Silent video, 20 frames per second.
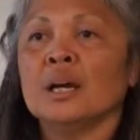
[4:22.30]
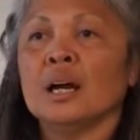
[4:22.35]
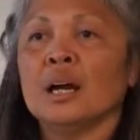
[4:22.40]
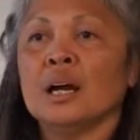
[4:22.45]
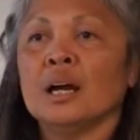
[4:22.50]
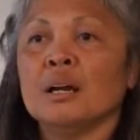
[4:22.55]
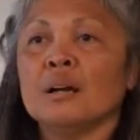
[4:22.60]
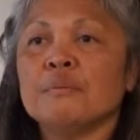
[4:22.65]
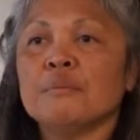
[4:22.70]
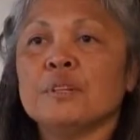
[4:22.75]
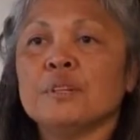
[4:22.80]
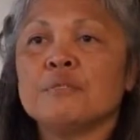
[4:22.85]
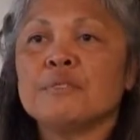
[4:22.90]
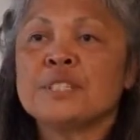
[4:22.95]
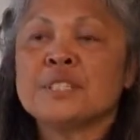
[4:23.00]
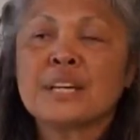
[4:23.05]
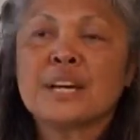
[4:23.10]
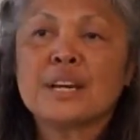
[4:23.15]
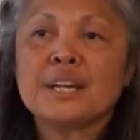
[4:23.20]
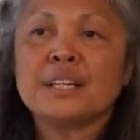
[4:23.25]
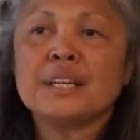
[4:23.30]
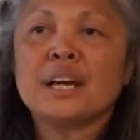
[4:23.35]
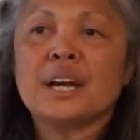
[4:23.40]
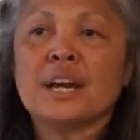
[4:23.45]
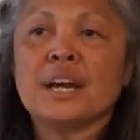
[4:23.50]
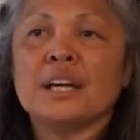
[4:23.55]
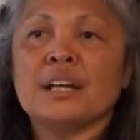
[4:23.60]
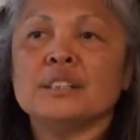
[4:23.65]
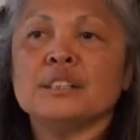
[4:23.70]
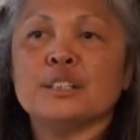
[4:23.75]
the Visayan
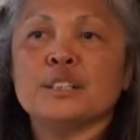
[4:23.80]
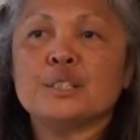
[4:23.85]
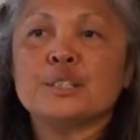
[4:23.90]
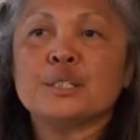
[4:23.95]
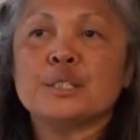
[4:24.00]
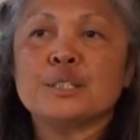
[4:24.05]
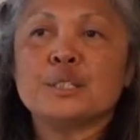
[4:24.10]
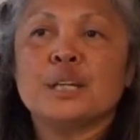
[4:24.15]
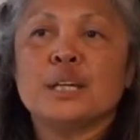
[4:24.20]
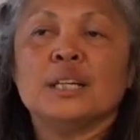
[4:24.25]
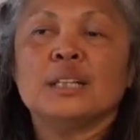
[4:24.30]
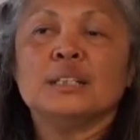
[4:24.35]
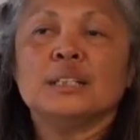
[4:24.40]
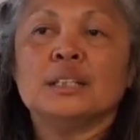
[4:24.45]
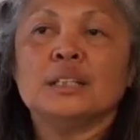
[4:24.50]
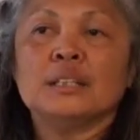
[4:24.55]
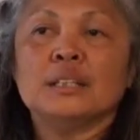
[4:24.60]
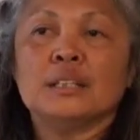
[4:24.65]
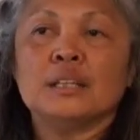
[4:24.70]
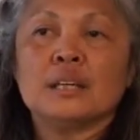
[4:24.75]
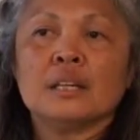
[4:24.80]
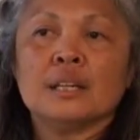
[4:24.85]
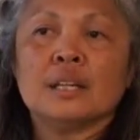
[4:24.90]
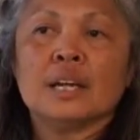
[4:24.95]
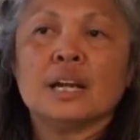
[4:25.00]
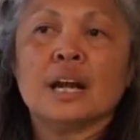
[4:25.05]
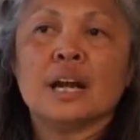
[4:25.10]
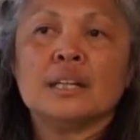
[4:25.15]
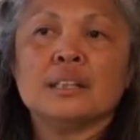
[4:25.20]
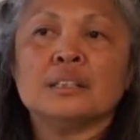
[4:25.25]
Islands,
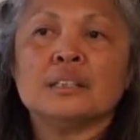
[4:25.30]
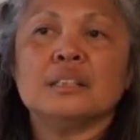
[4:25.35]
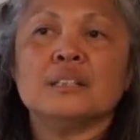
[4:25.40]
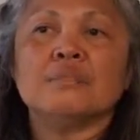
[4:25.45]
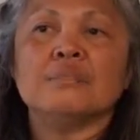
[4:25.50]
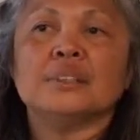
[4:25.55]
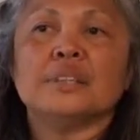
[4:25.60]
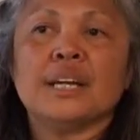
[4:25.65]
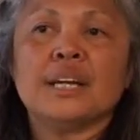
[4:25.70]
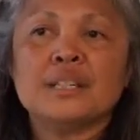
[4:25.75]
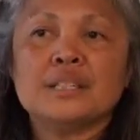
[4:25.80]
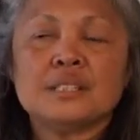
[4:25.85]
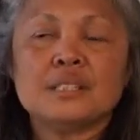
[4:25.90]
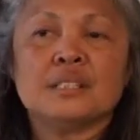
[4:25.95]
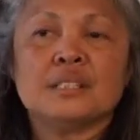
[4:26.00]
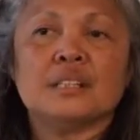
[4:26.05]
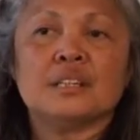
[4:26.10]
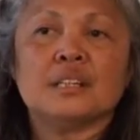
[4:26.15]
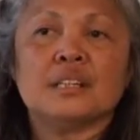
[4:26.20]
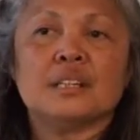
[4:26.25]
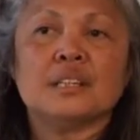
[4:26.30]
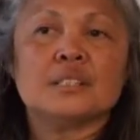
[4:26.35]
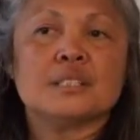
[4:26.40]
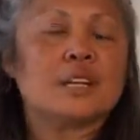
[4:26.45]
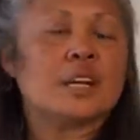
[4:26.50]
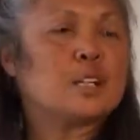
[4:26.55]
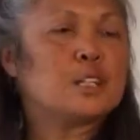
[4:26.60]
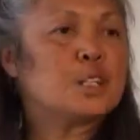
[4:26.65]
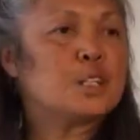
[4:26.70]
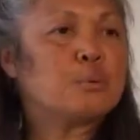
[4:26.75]
the island of Leyte is
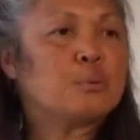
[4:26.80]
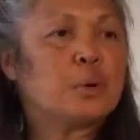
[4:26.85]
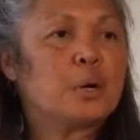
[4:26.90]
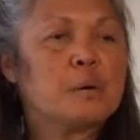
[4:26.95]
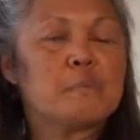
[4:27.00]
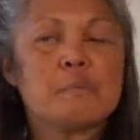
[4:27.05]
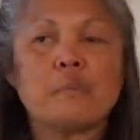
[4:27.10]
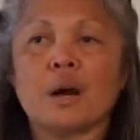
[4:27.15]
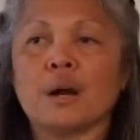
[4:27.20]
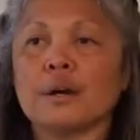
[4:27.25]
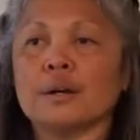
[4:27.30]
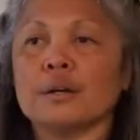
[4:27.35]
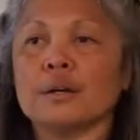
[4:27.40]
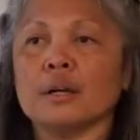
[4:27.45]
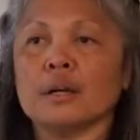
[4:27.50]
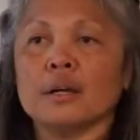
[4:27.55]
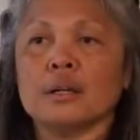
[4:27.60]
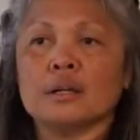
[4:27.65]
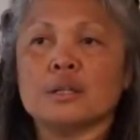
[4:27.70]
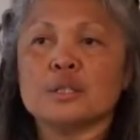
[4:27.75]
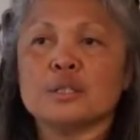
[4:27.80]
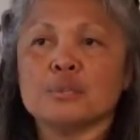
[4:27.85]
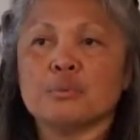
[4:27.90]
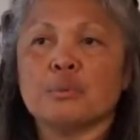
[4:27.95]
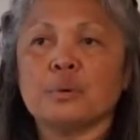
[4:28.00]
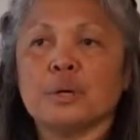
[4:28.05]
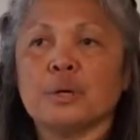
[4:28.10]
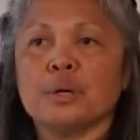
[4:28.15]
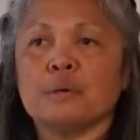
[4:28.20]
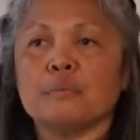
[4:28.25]
actually where
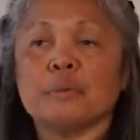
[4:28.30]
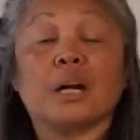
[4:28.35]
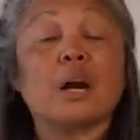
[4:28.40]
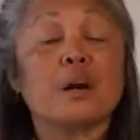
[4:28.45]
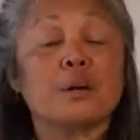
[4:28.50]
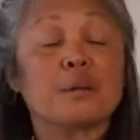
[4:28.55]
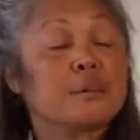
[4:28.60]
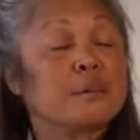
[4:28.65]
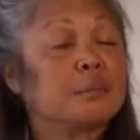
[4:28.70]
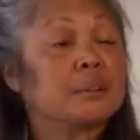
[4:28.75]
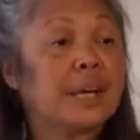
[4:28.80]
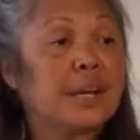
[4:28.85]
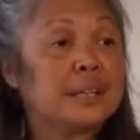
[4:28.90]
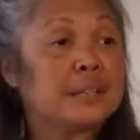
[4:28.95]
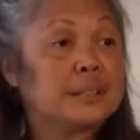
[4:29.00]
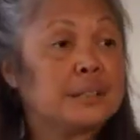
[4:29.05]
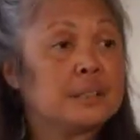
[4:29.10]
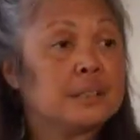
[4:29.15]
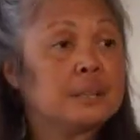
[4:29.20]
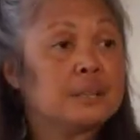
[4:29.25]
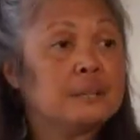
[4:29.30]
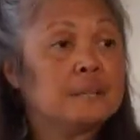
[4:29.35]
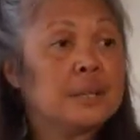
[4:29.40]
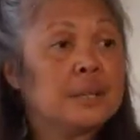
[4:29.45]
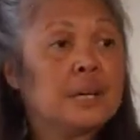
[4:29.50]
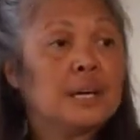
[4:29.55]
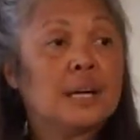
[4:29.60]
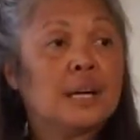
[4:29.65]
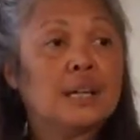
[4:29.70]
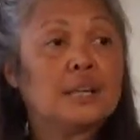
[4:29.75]
MacArthur landed.
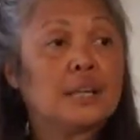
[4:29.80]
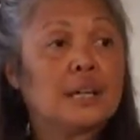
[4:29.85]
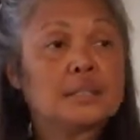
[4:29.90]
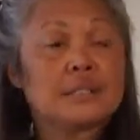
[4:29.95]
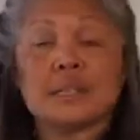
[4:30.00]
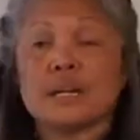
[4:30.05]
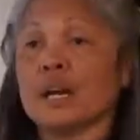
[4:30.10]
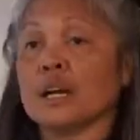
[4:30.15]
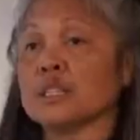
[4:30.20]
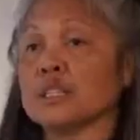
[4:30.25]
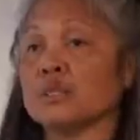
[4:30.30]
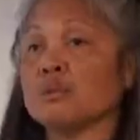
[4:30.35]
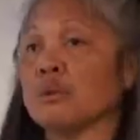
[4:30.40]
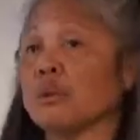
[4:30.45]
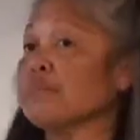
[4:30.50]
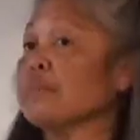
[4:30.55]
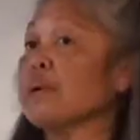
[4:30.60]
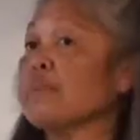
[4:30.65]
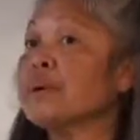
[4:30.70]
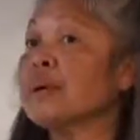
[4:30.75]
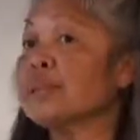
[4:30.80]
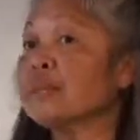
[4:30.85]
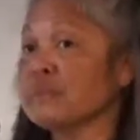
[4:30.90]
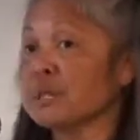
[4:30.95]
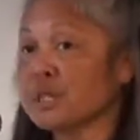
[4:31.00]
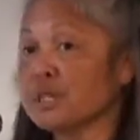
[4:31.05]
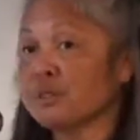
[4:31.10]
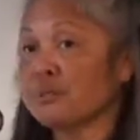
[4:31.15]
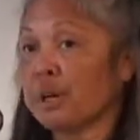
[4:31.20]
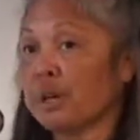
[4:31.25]
And that's actually where my mother
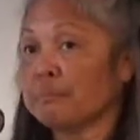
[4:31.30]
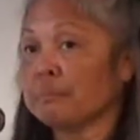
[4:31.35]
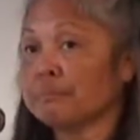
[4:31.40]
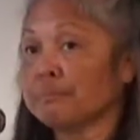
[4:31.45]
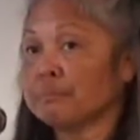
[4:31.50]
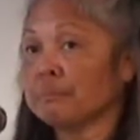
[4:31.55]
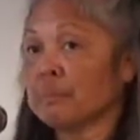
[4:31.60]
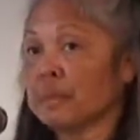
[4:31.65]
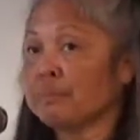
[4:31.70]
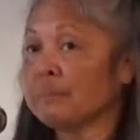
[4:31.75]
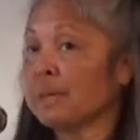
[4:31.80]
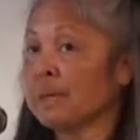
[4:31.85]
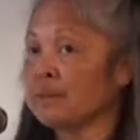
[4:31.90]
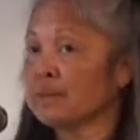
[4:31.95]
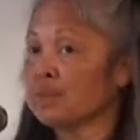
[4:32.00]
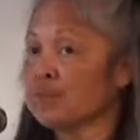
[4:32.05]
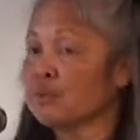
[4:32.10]
is from. My mother